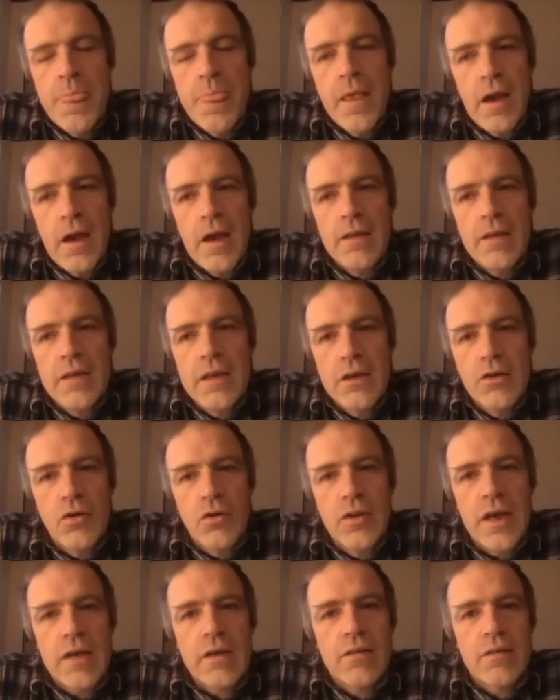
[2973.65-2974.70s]
And he
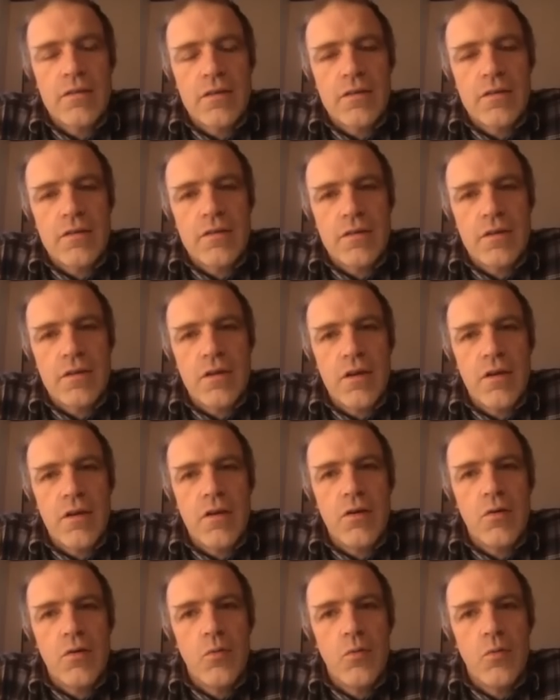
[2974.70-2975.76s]
connected
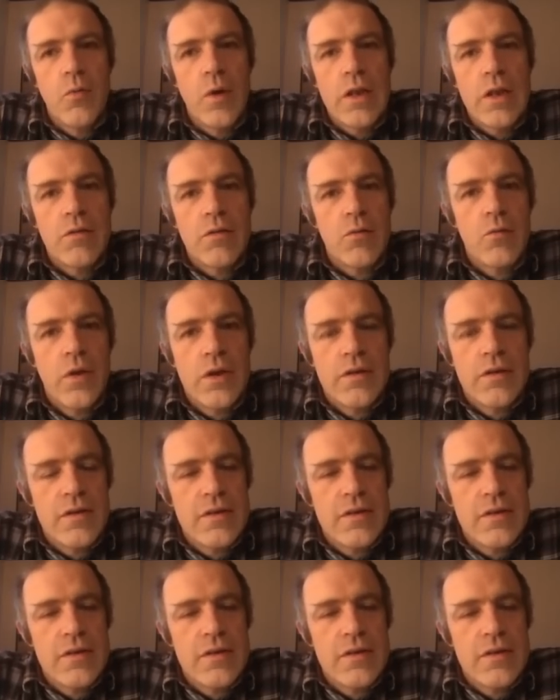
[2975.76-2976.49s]
with